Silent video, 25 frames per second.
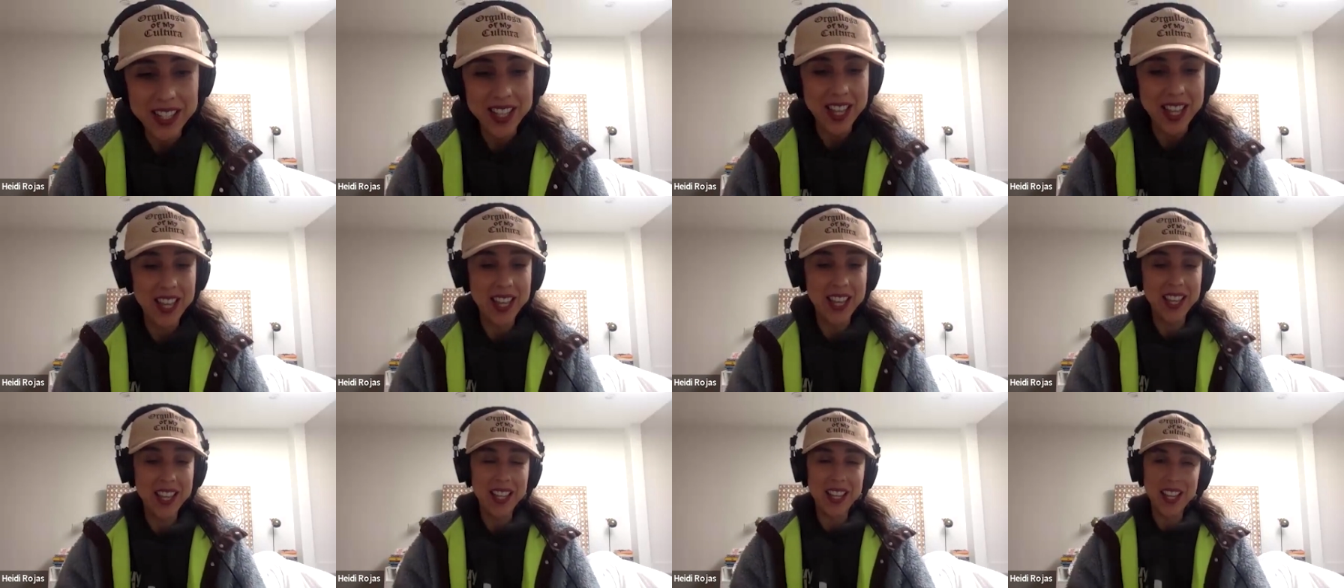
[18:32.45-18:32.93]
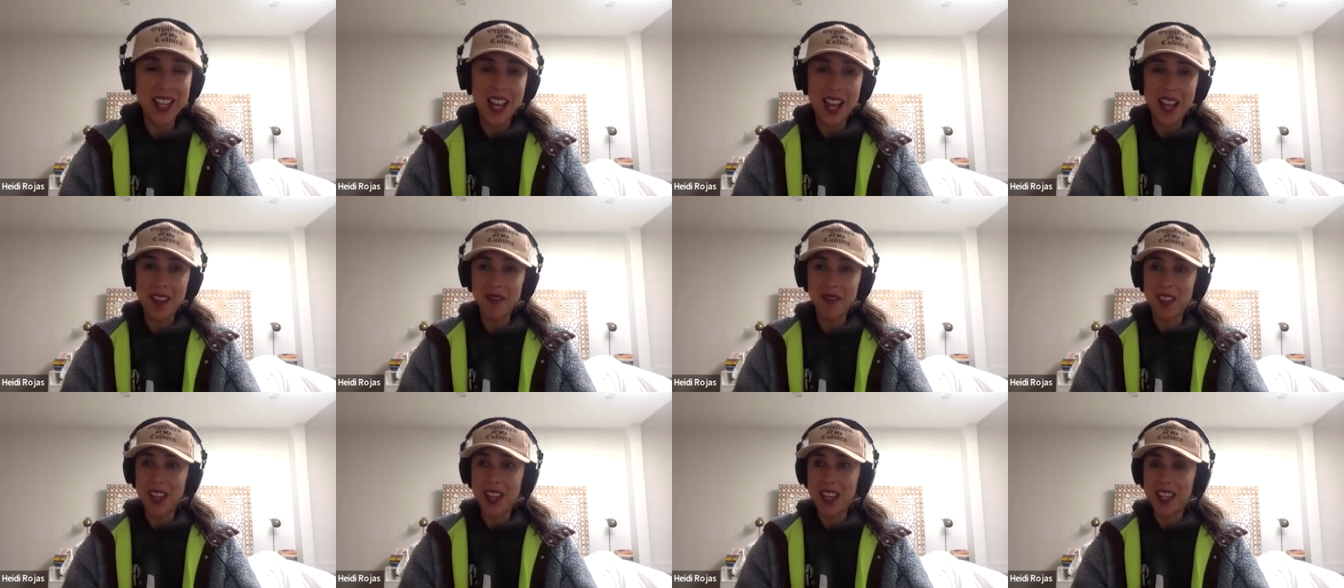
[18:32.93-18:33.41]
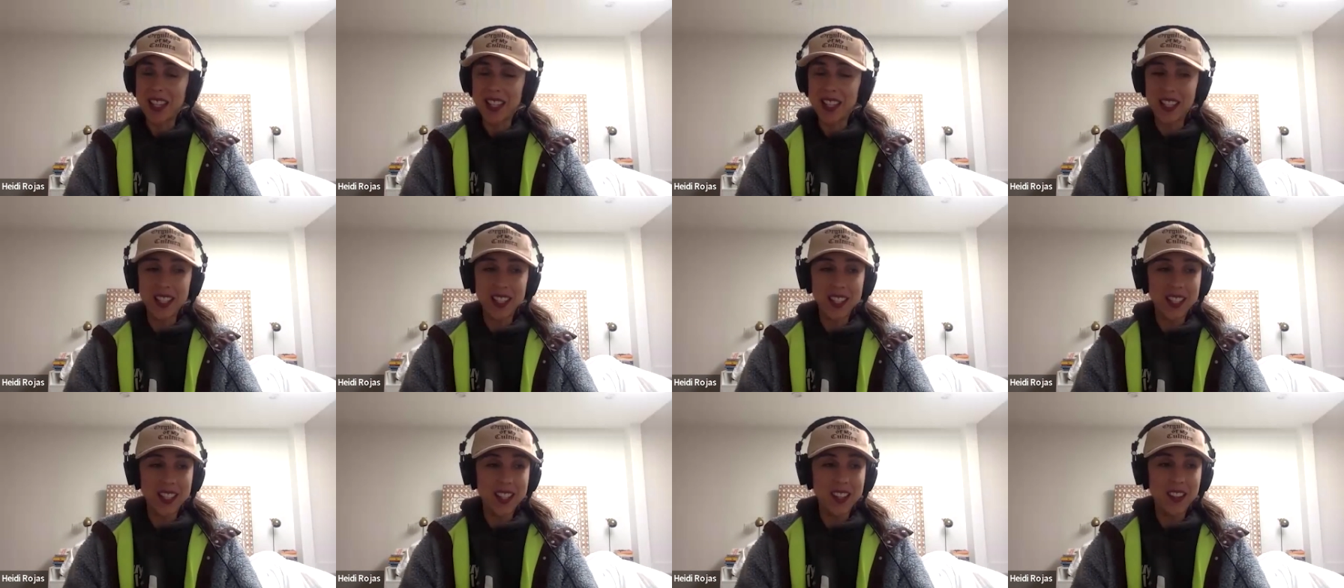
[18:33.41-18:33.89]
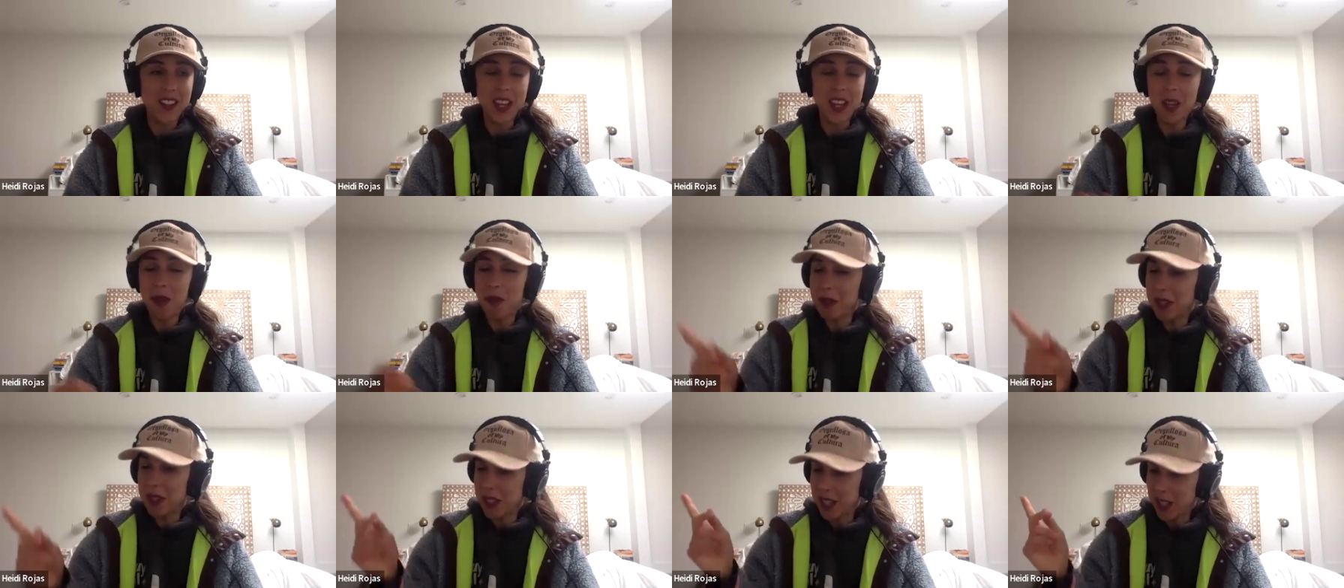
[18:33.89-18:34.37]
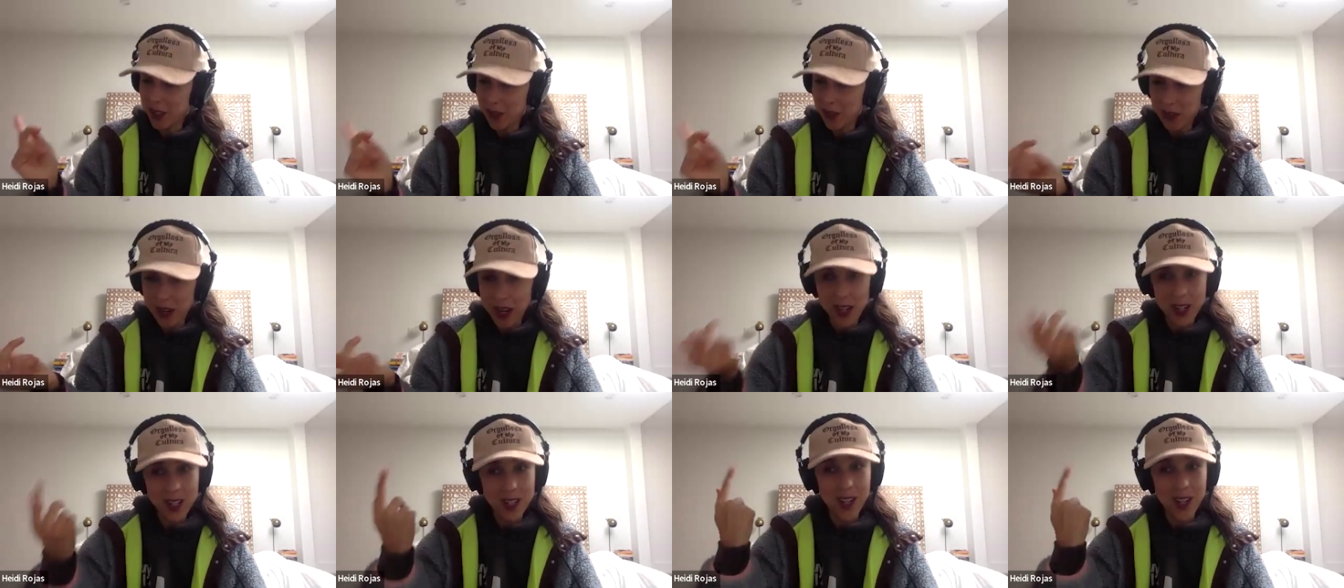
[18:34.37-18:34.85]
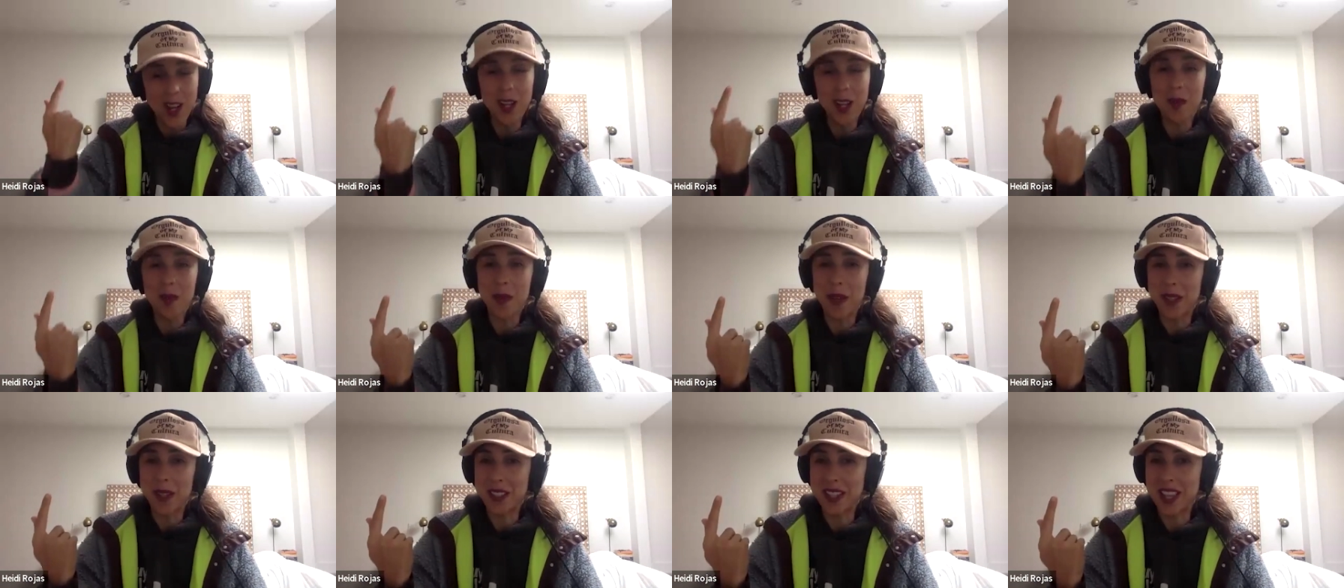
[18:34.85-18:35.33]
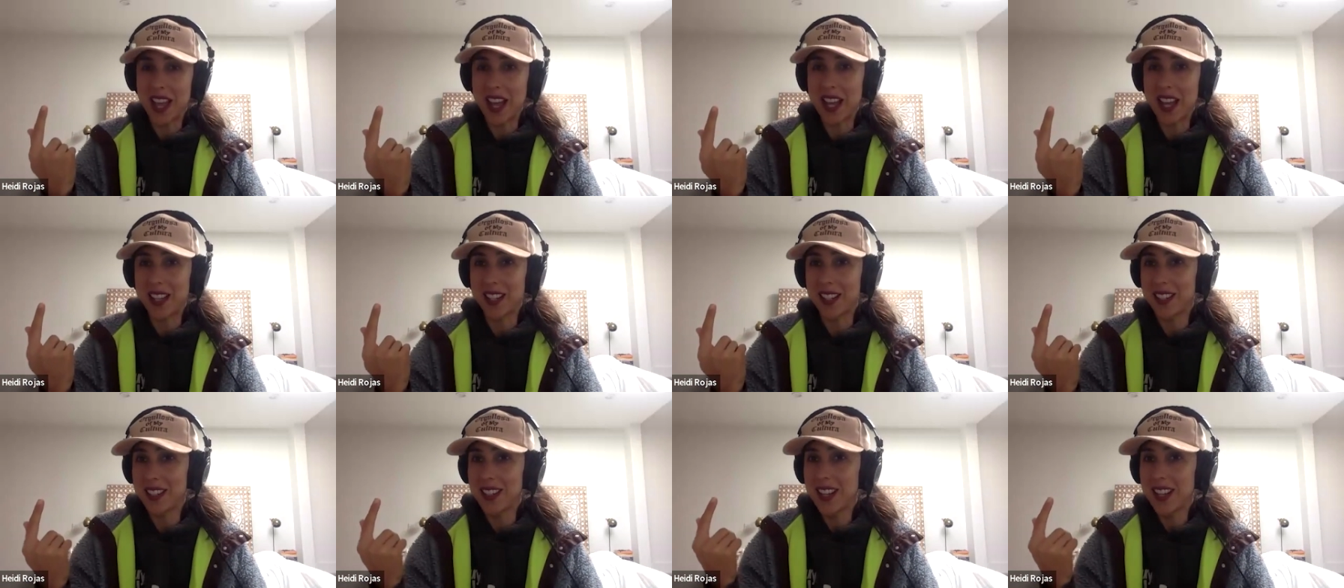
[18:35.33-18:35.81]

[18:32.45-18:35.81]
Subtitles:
That I'm like, okay, we need to write a song about that.